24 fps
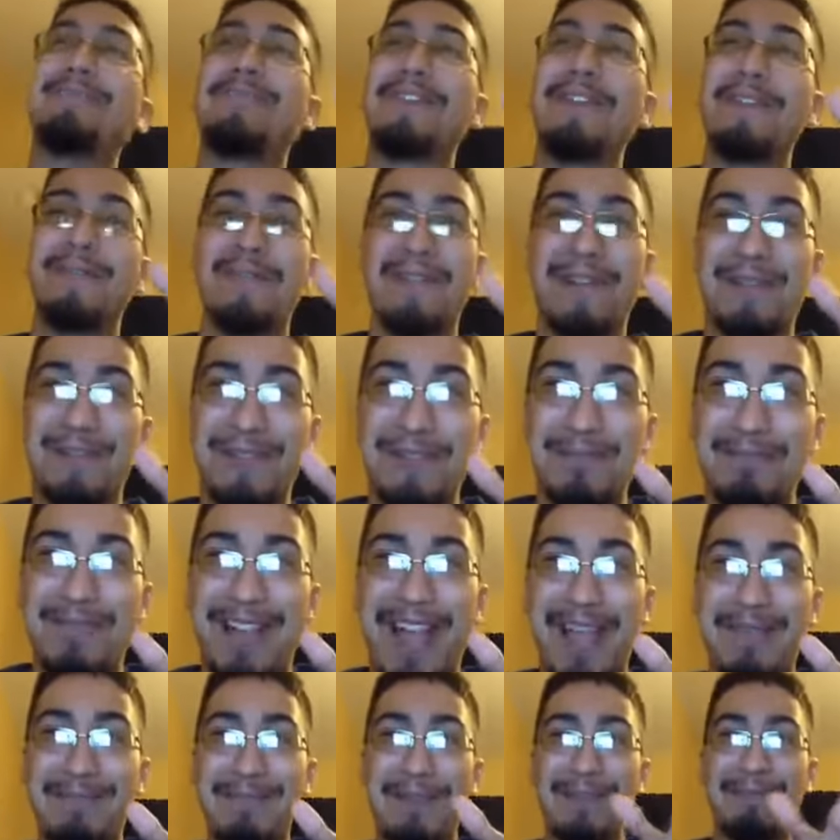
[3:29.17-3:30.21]
weird when it comes to
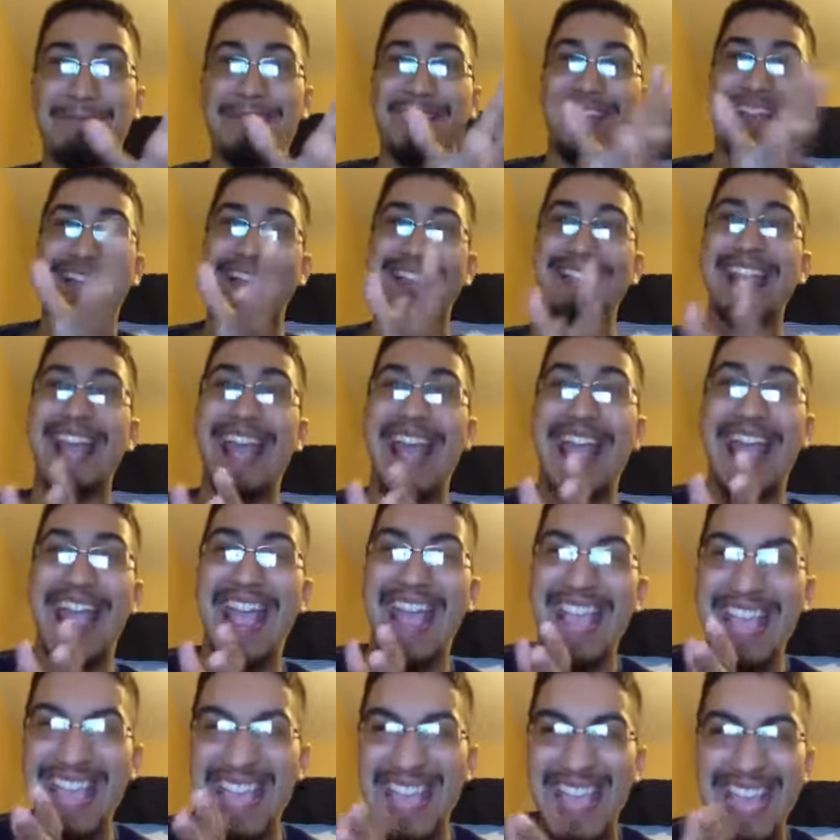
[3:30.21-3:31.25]
Blackbeard, because
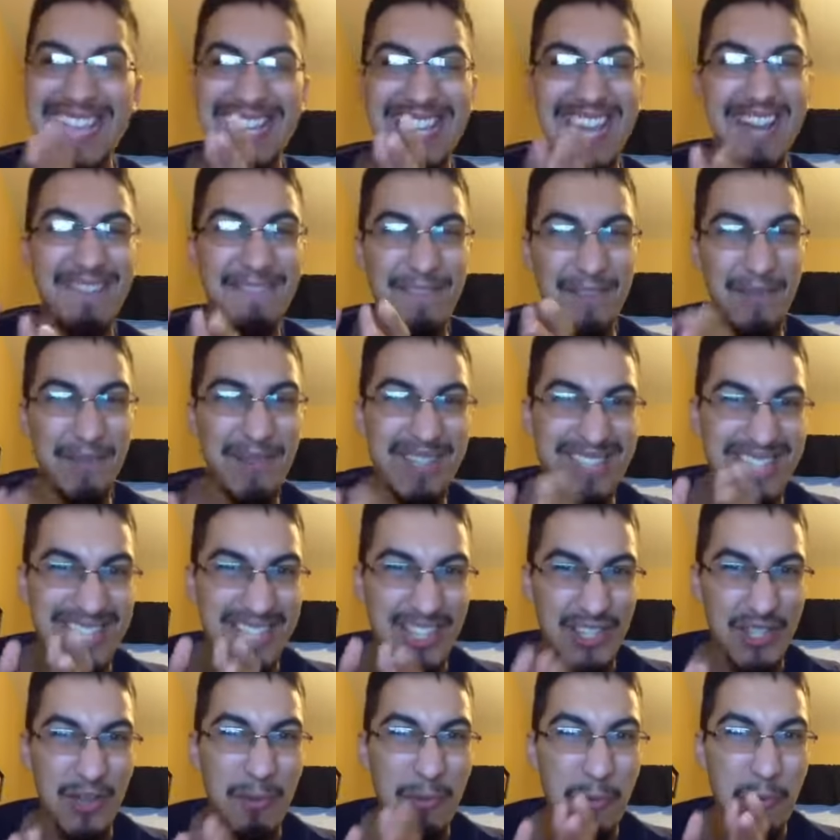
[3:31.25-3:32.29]
his influence is
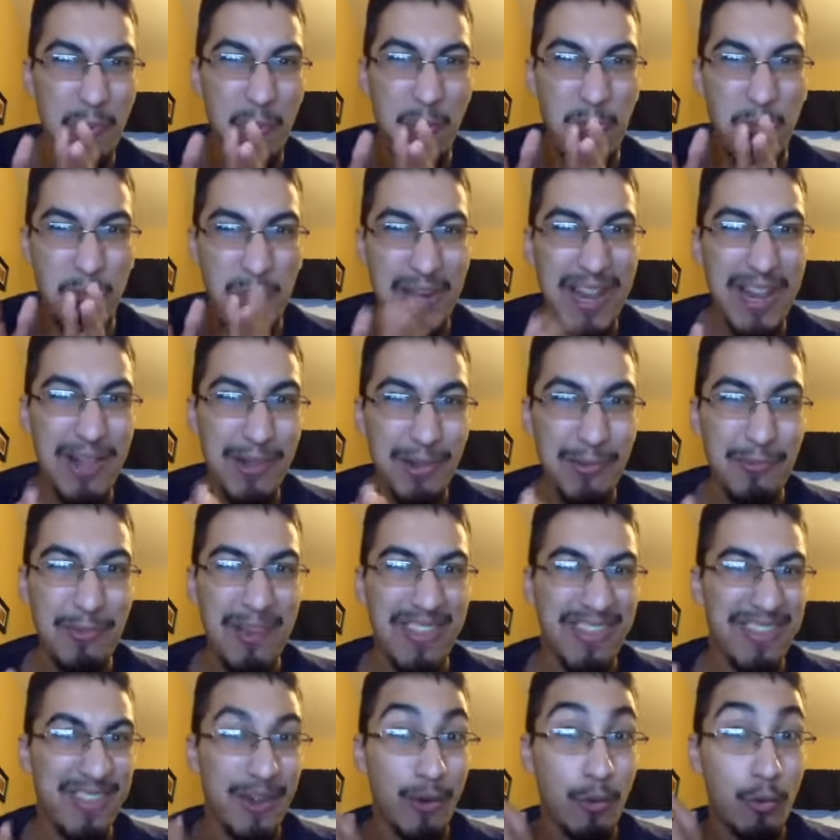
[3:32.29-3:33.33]
so real
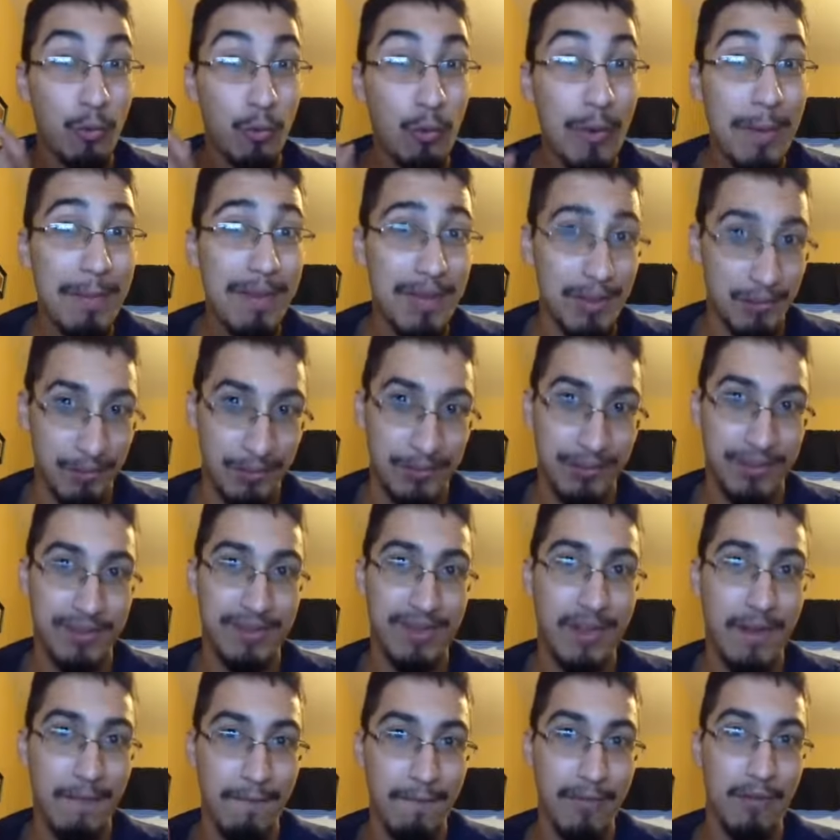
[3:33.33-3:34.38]
with the
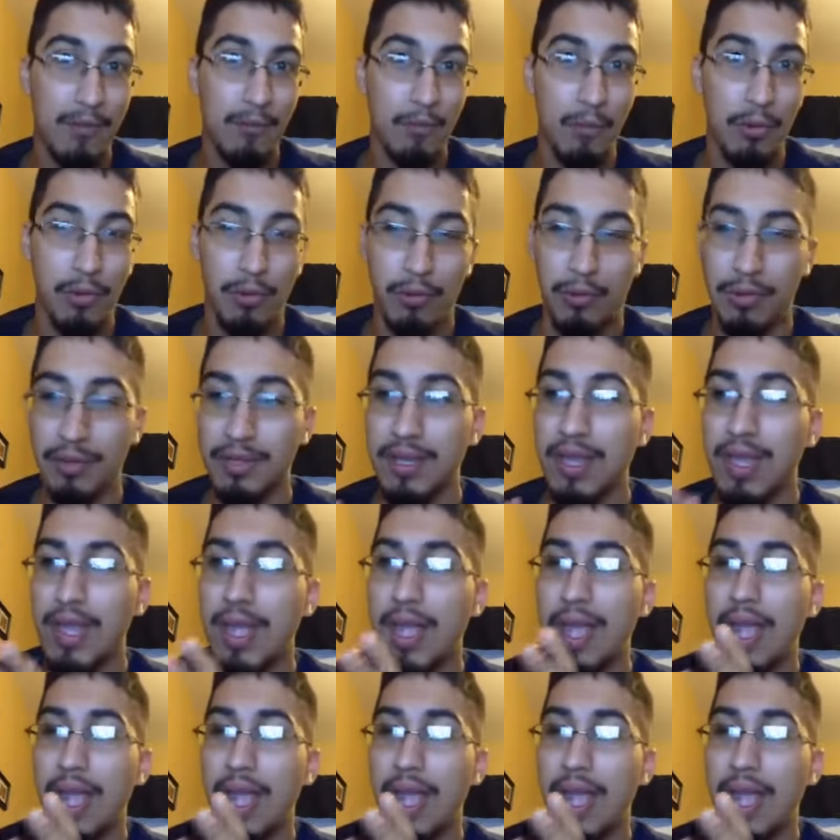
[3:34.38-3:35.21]
criminals of the world,